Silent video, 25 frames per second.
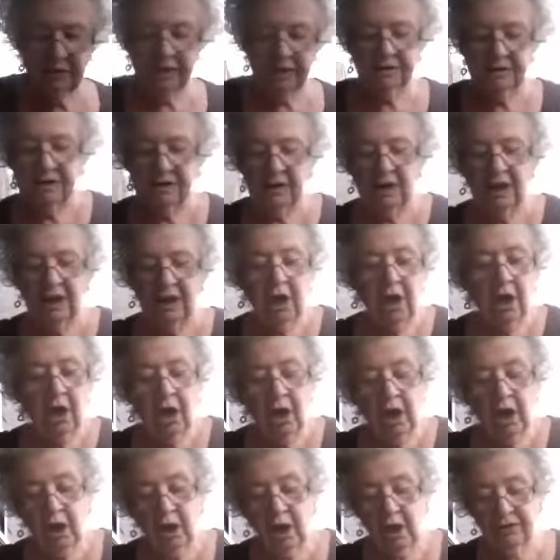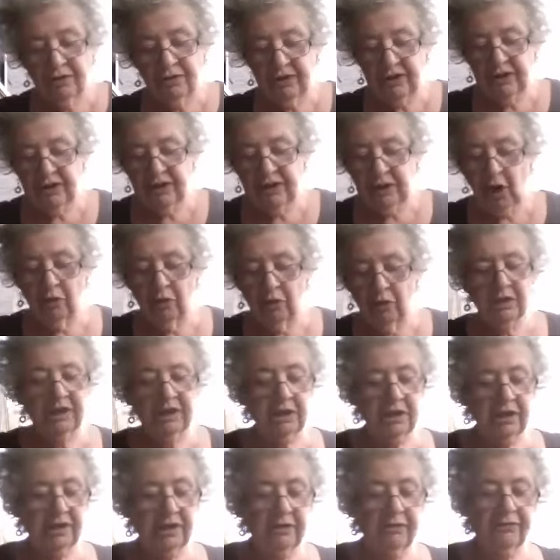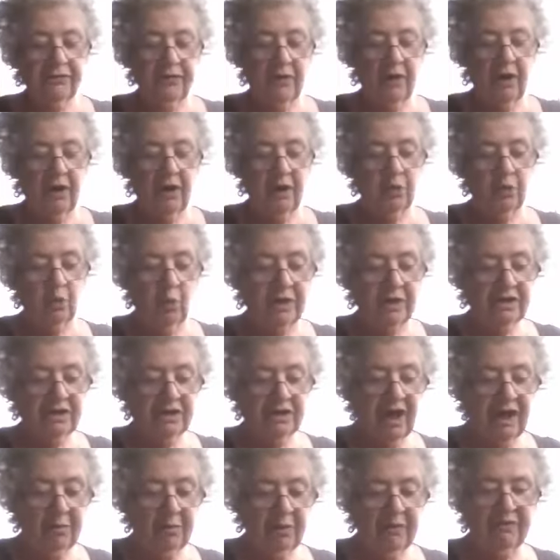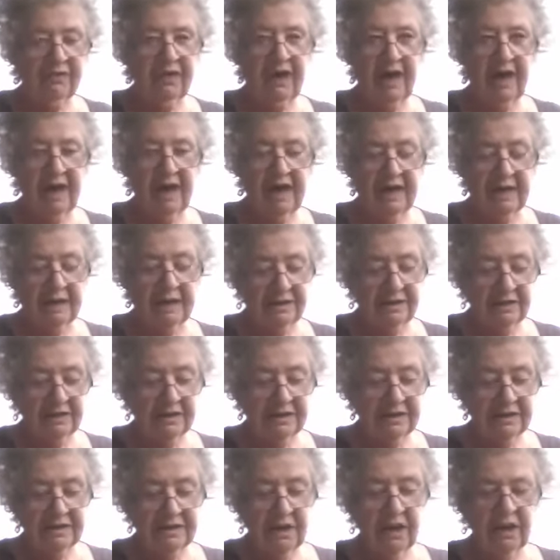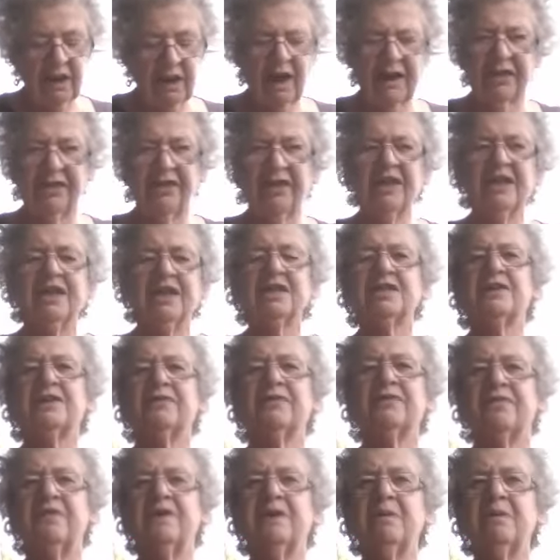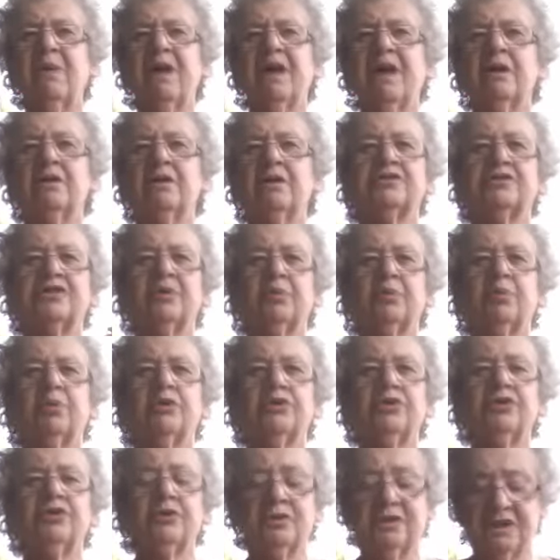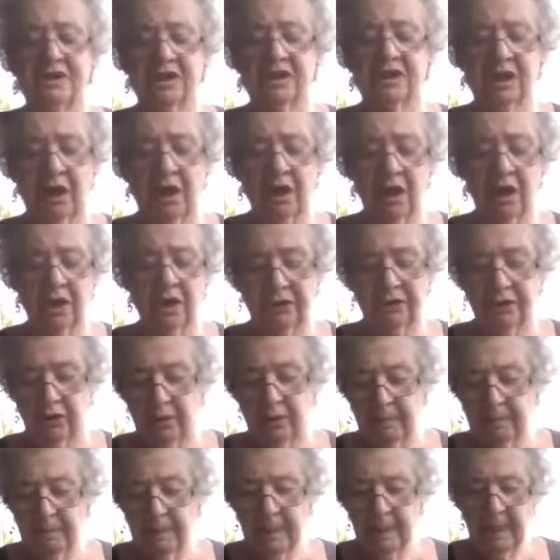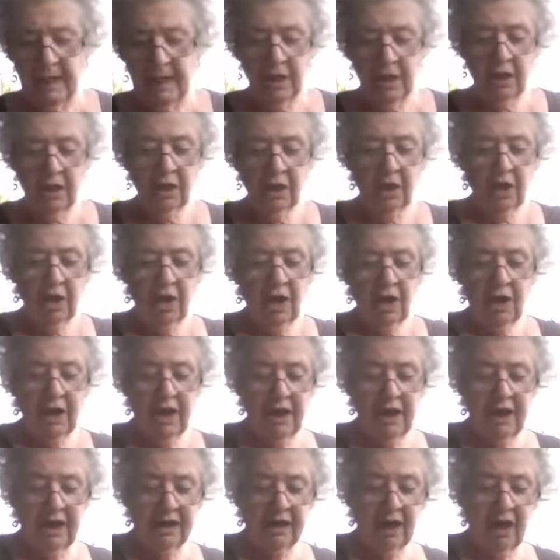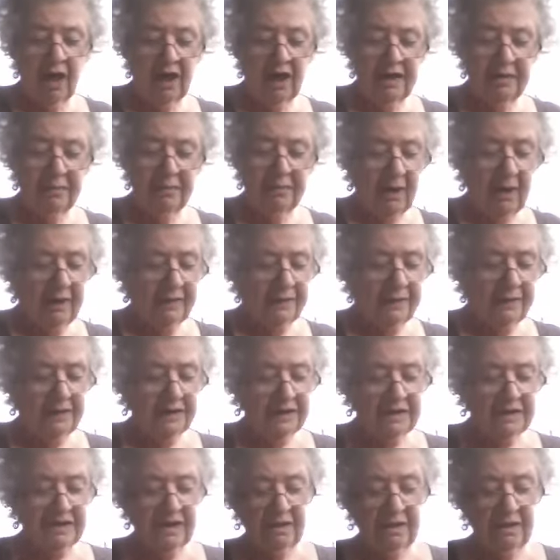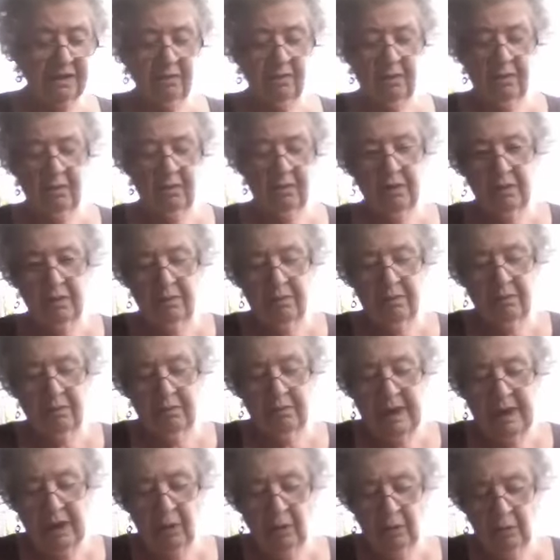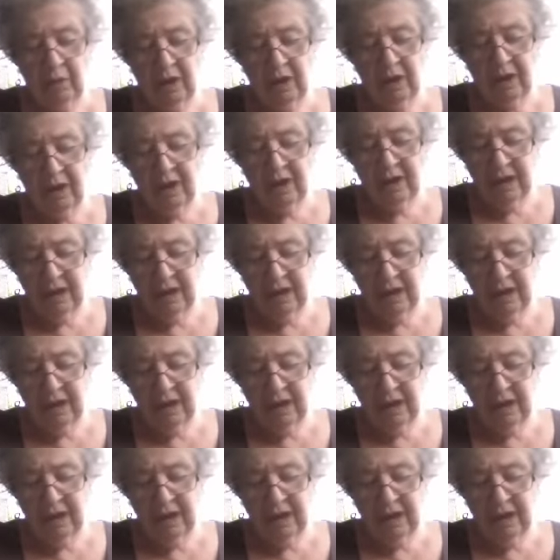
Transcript: is, that only live on one type of cactus, and I think it's the females that produce the color. And I bought this at Mawa,